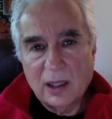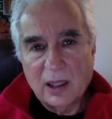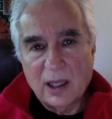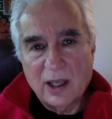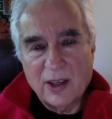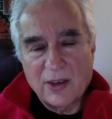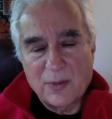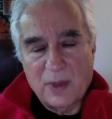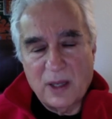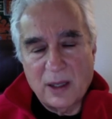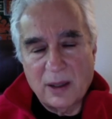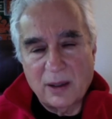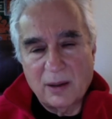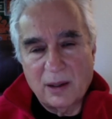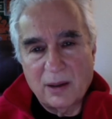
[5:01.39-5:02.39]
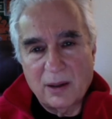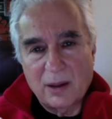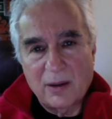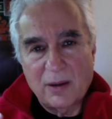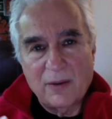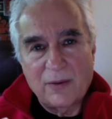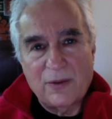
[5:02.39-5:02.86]
is
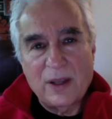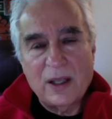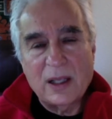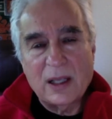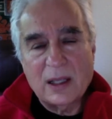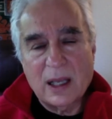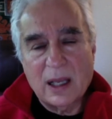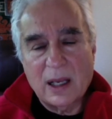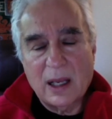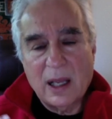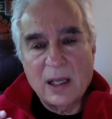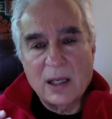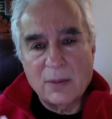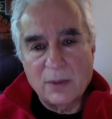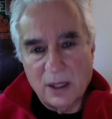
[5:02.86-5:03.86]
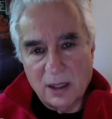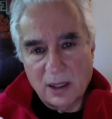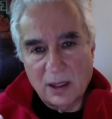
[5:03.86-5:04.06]
feeling that intimate